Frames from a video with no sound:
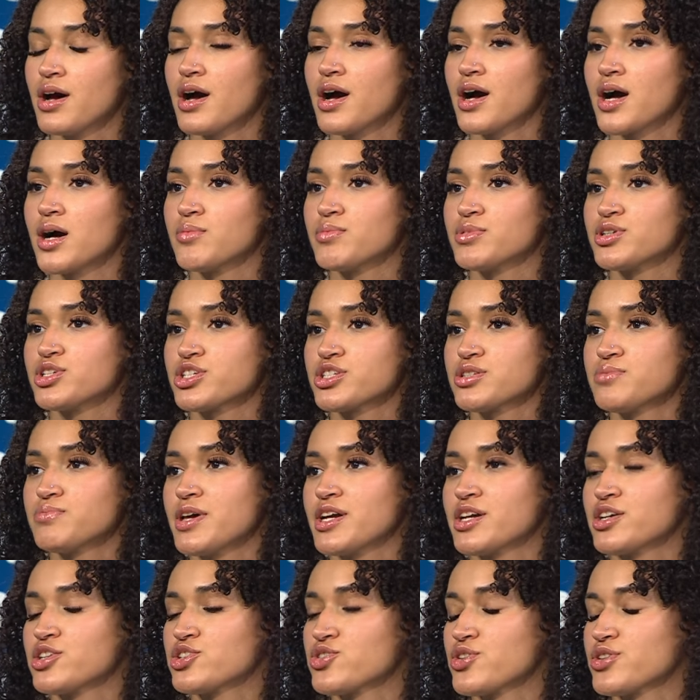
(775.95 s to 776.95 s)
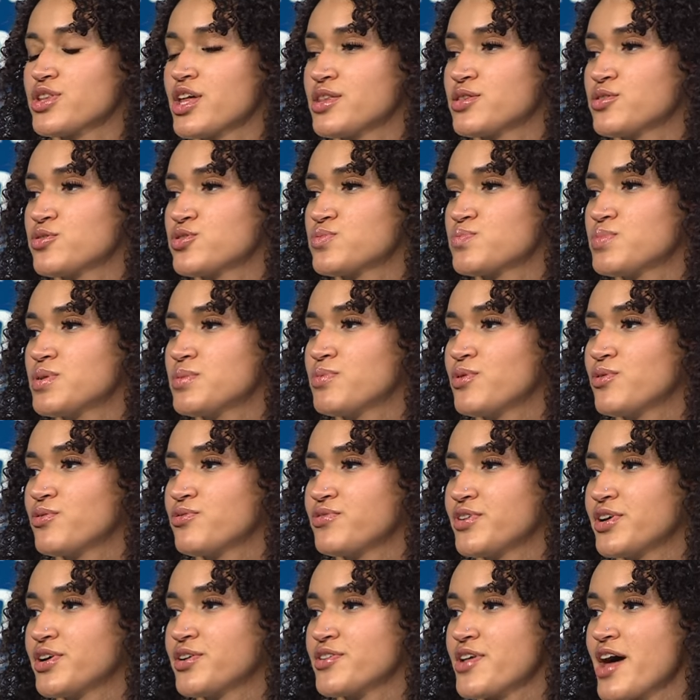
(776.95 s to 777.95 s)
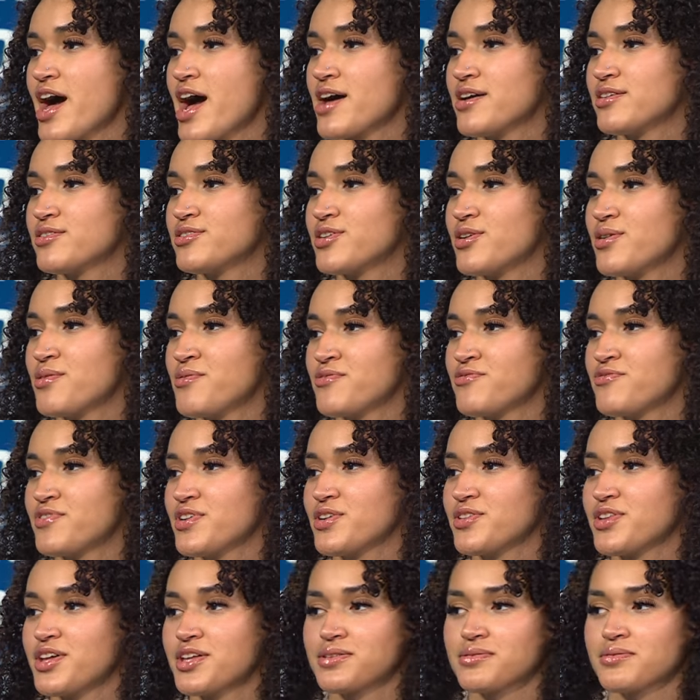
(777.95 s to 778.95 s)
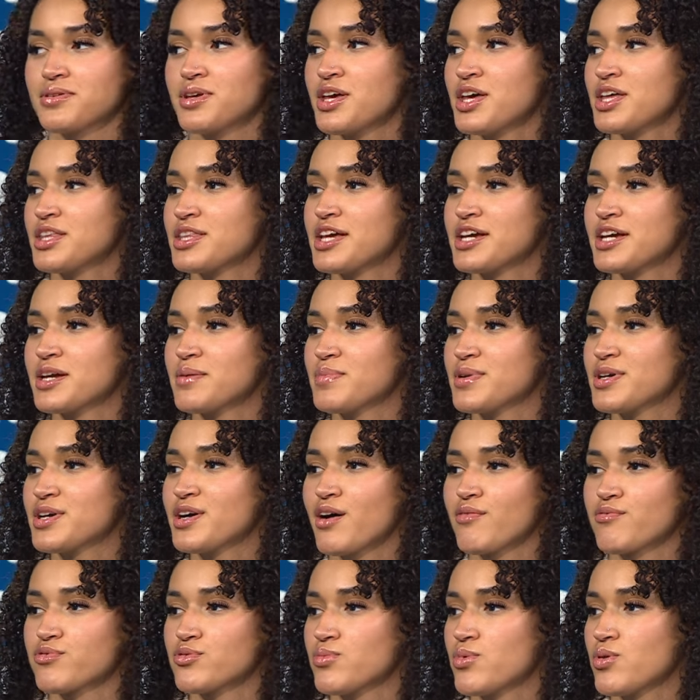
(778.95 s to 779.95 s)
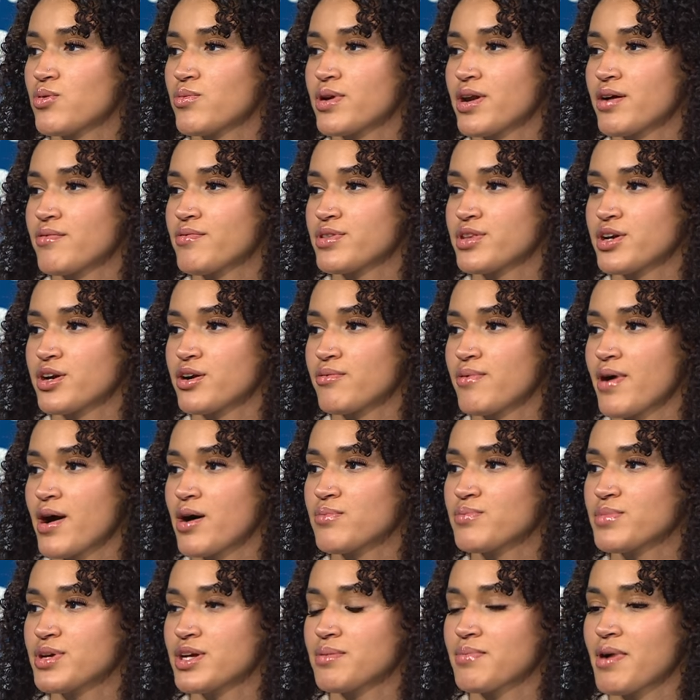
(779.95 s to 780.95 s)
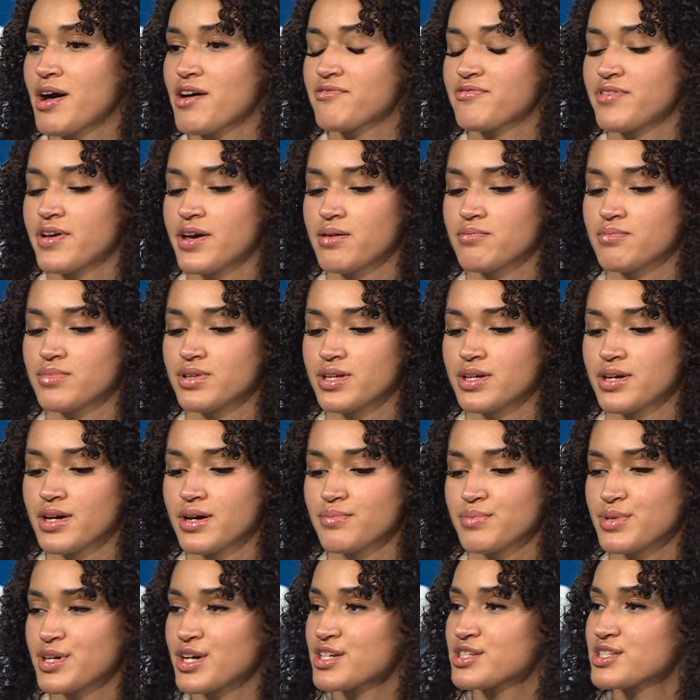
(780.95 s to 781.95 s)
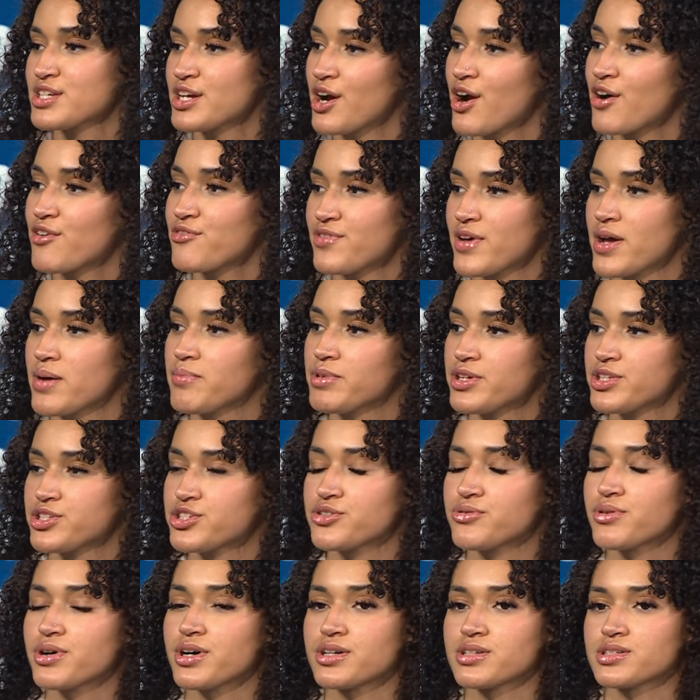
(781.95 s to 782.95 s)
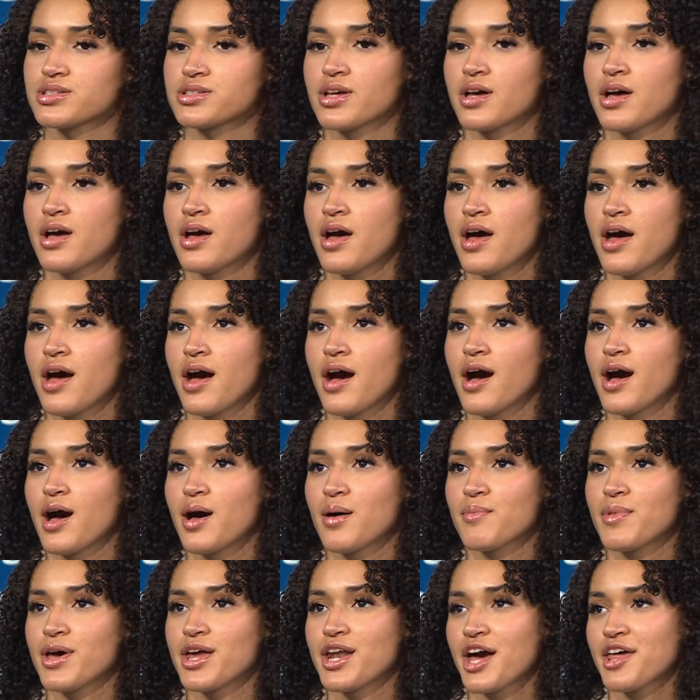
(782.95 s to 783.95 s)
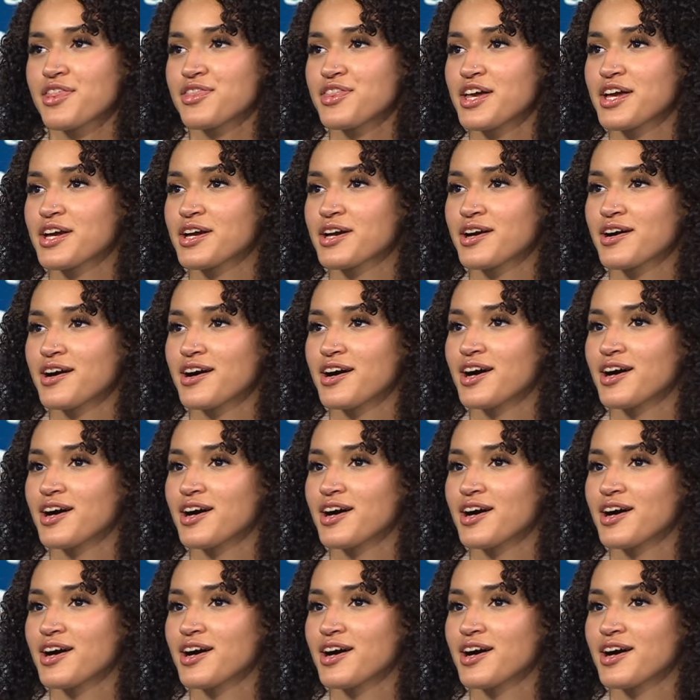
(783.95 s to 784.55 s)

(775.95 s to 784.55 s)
And just making sure that those people feel that, you know, and feel that they can be comfortable whenever they're around me and my family, because they are family to us. And I think